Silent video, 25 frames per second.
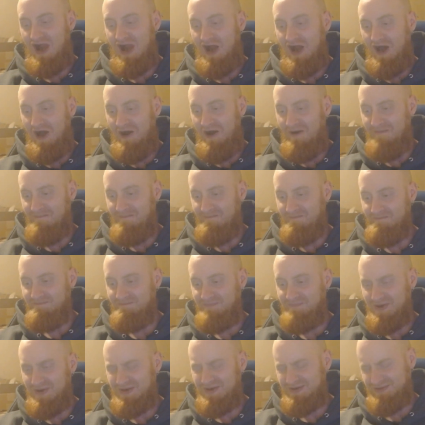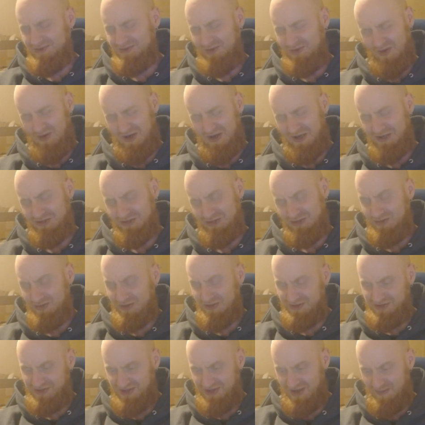Um, so I guess you
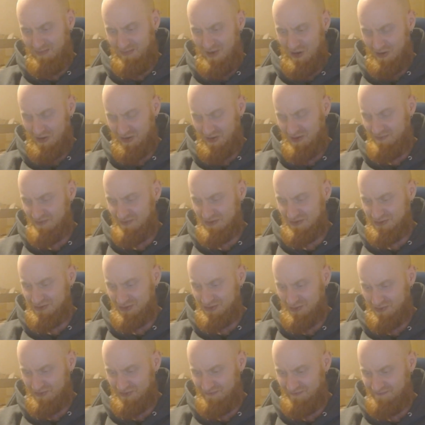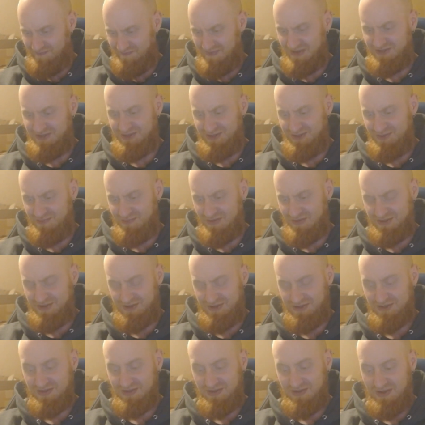could say part of it's sort of
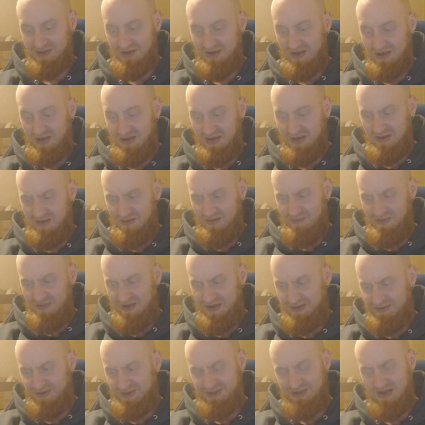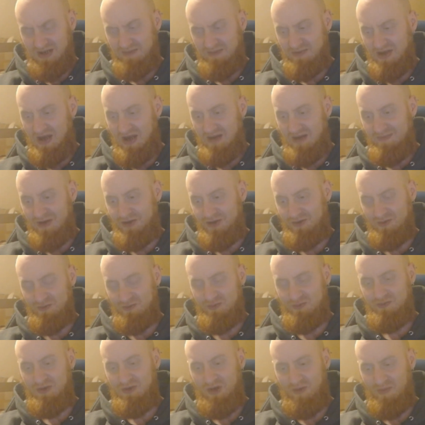mischievous, but at the same time, I don't
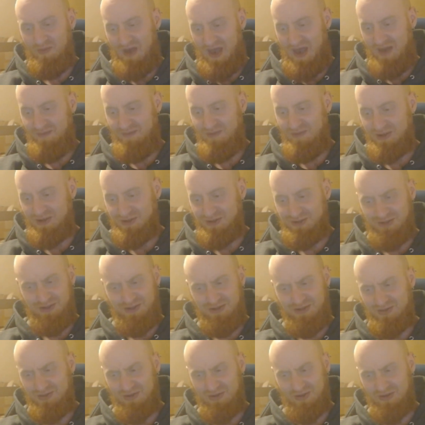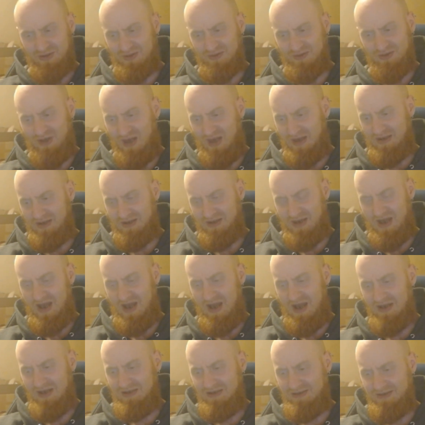feel bad because these are like
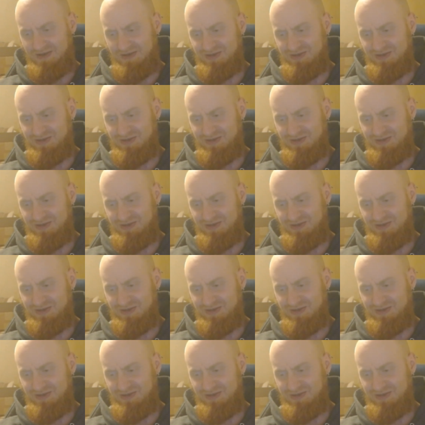highly